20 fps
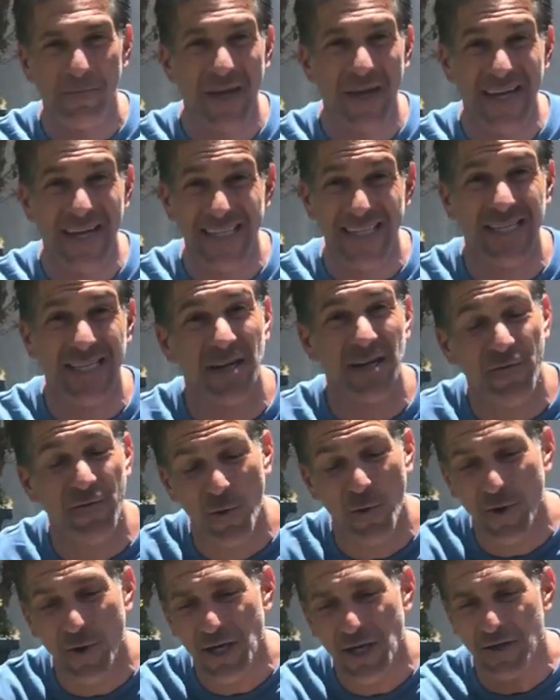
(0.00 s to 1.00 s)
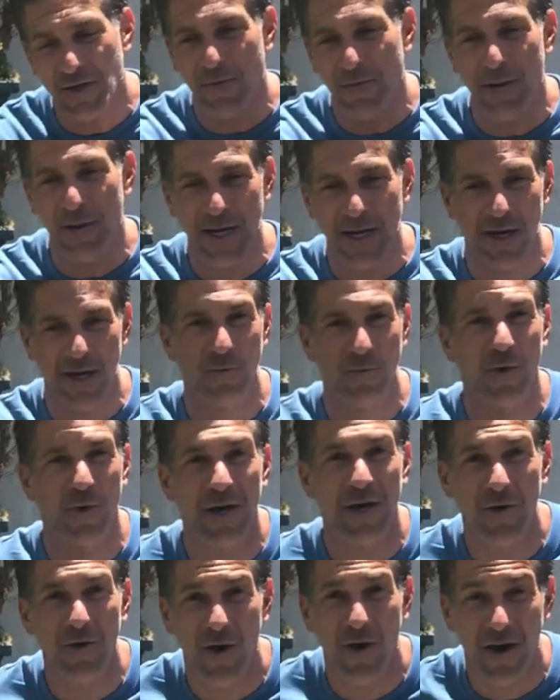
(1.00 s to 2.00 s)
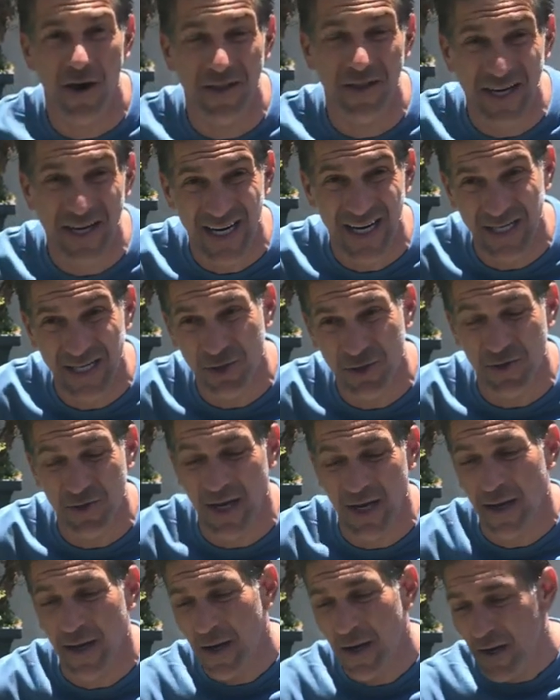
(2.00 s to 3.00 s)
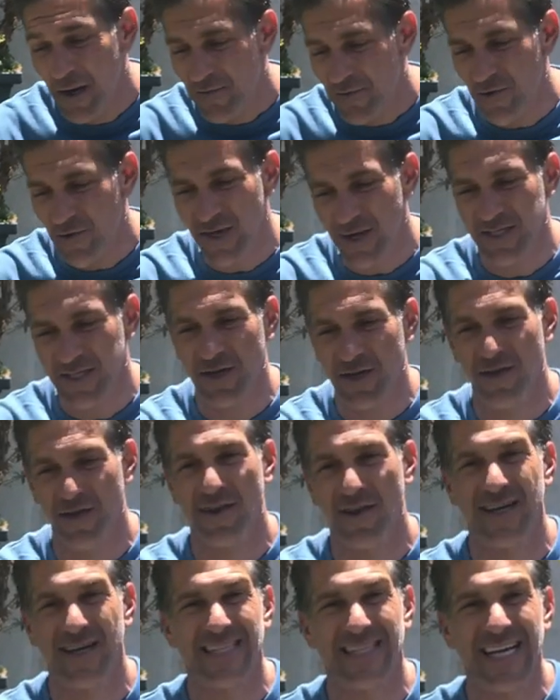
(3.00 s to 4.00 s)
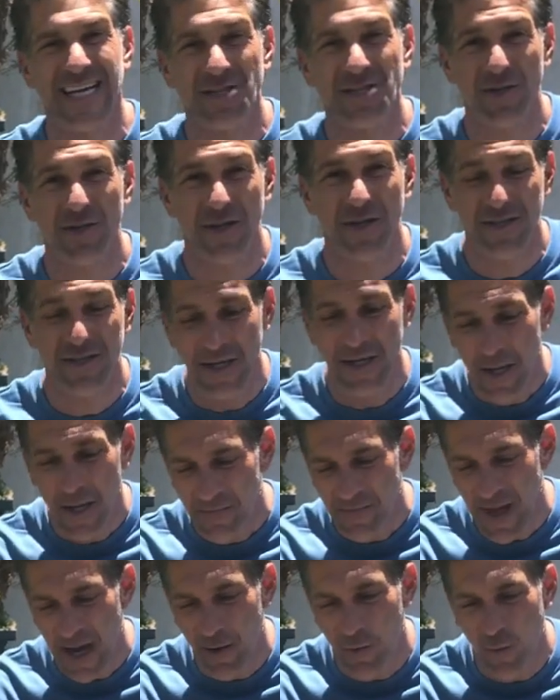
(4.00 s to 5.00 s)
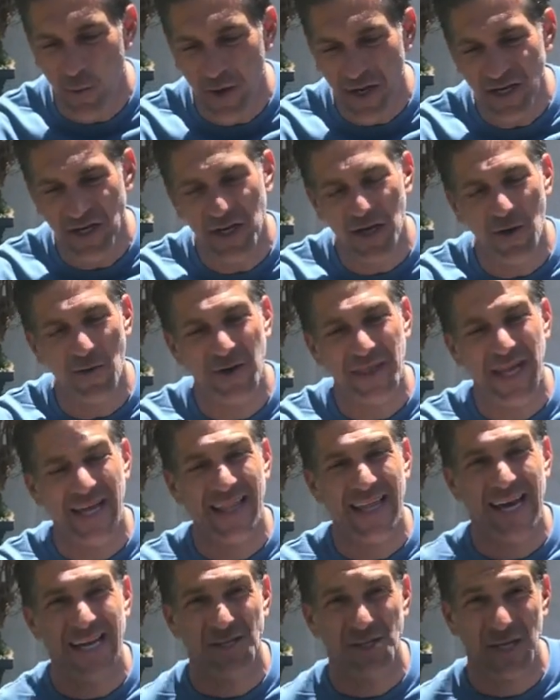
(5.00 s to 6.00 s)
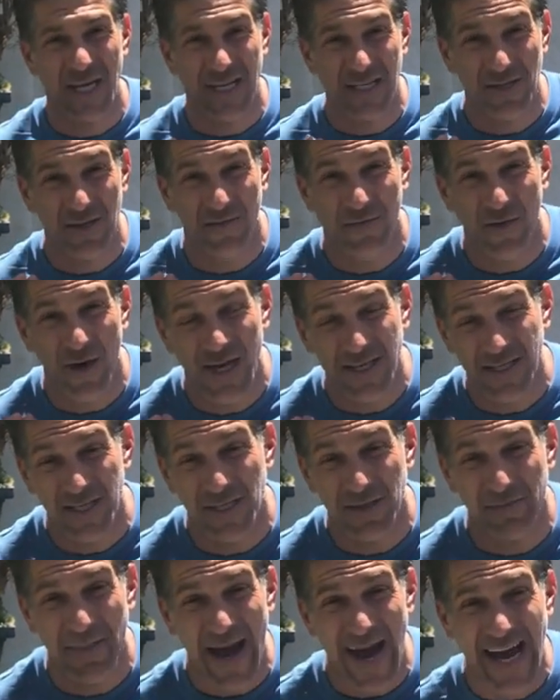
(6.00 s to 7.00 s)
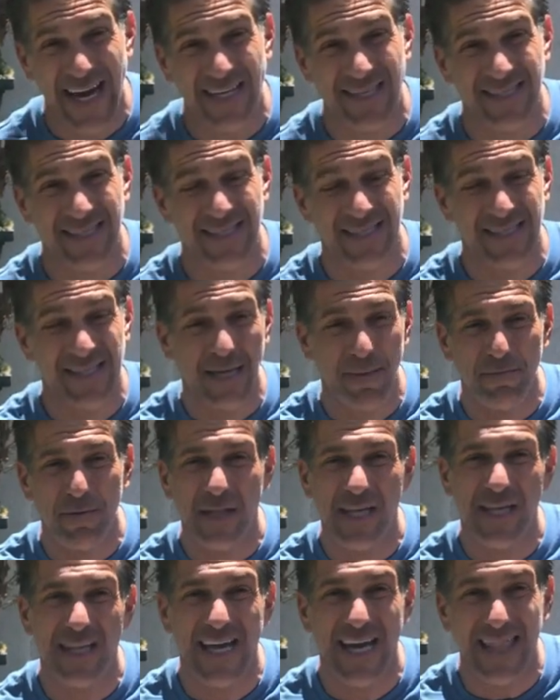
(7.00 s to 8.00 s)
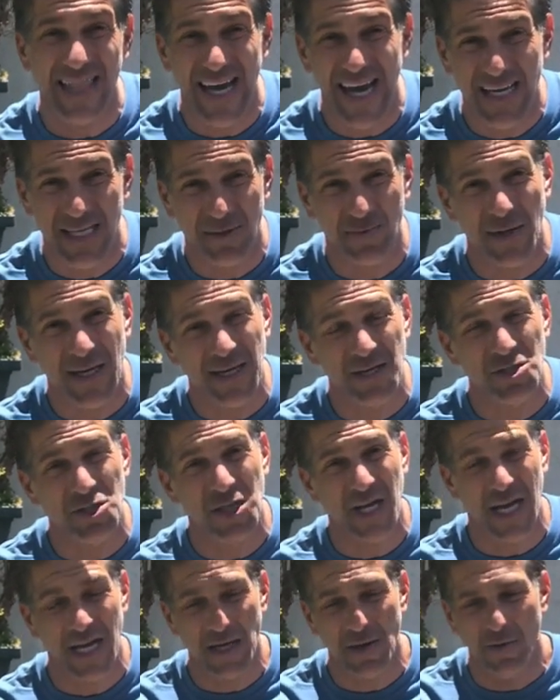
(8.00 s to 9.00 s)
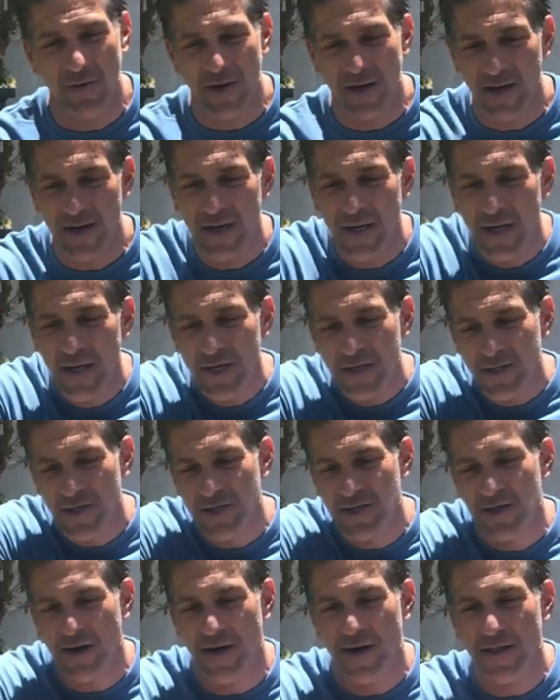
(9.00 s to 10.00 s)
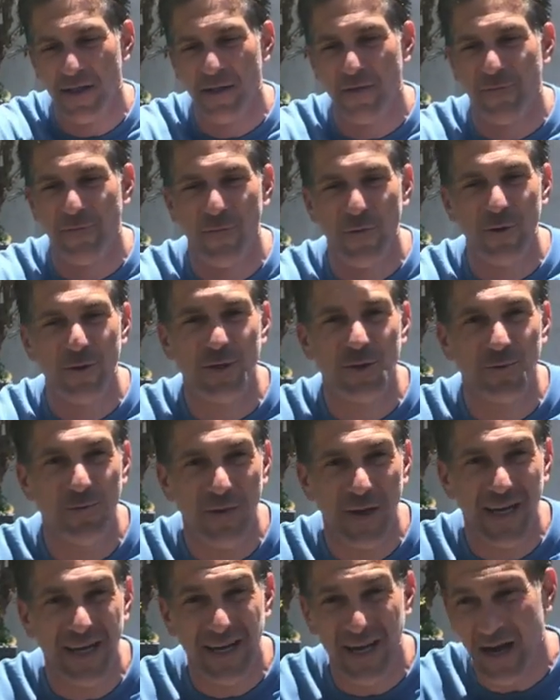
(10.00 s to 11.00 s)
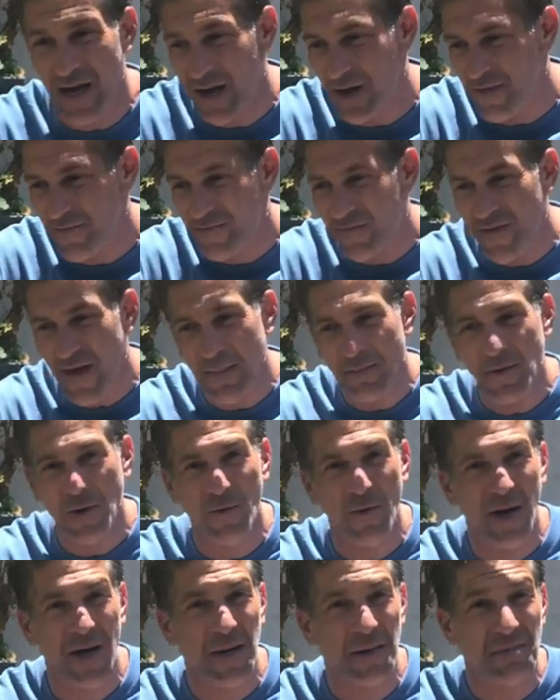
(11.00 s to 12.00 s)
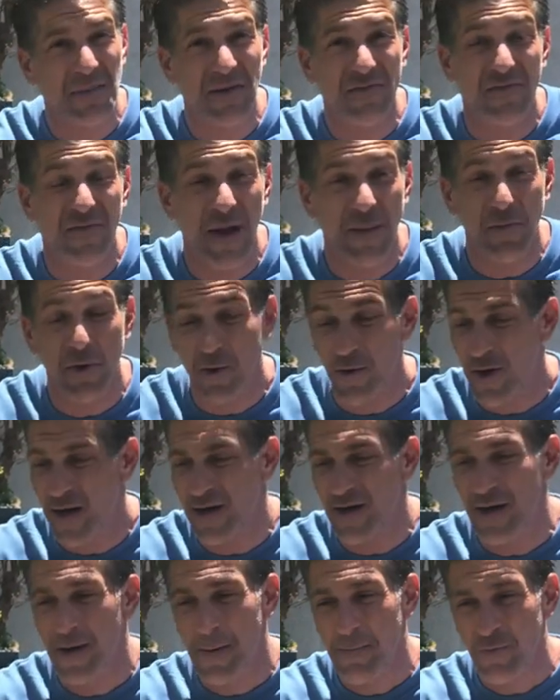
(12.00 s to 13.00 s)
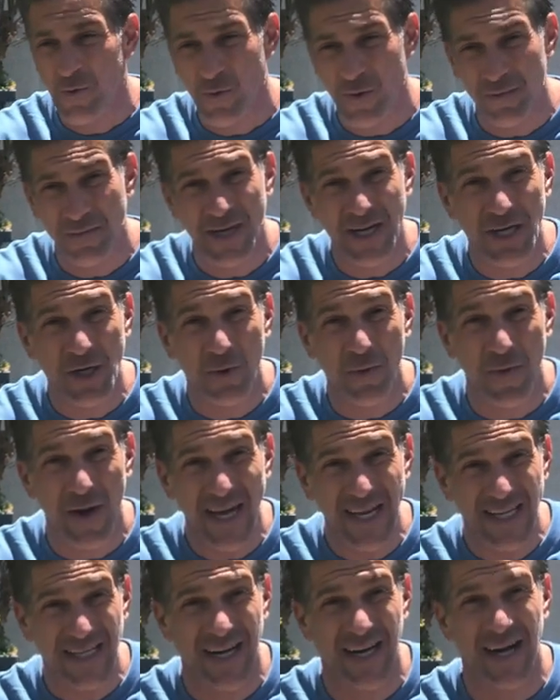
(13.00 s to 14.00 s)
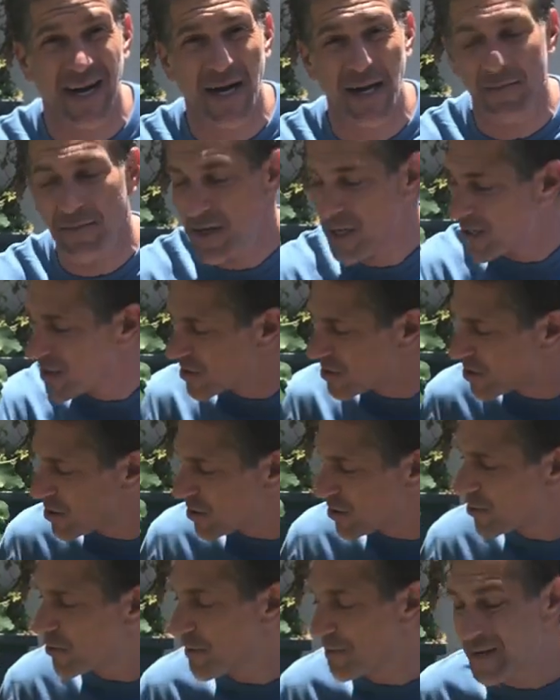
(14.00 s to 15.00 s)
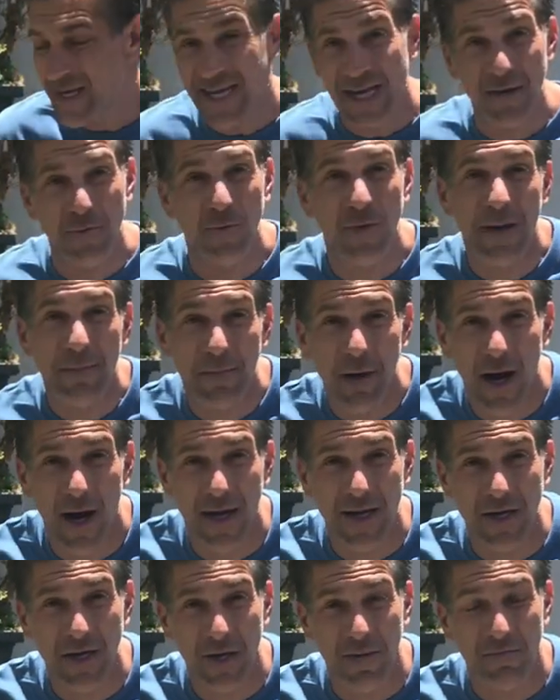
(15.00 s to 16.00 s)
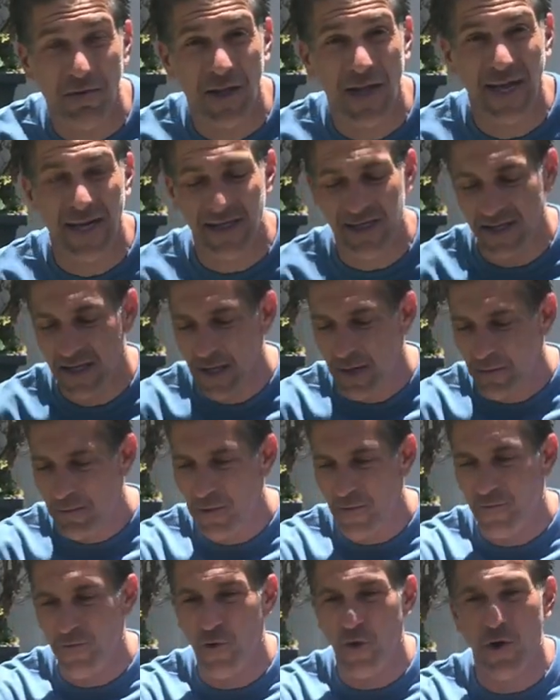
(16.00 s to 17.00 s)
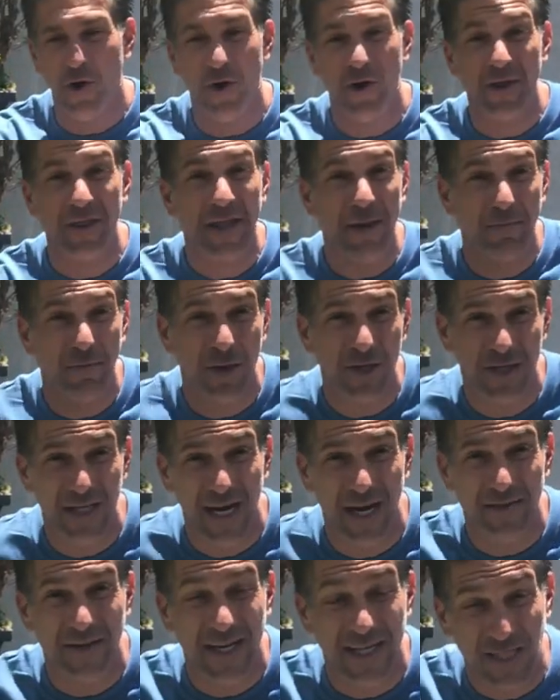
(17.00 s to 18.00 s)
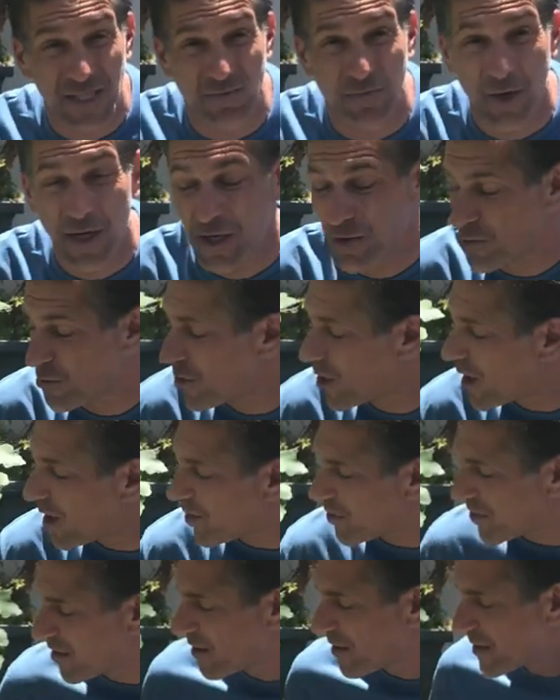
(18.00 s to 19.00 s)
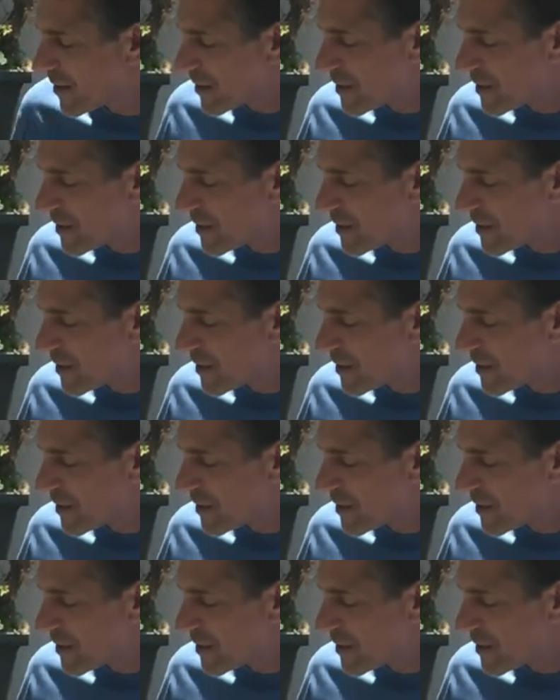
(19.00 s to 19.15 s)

And that's a different window depending on where you are in the country. For us here in Los Angeles, that window when that last chance the frost has passed is typically that last week of January. So starting the first week of February, mid-February, would be a great time to begin repotting your plants before they push out that spring growth.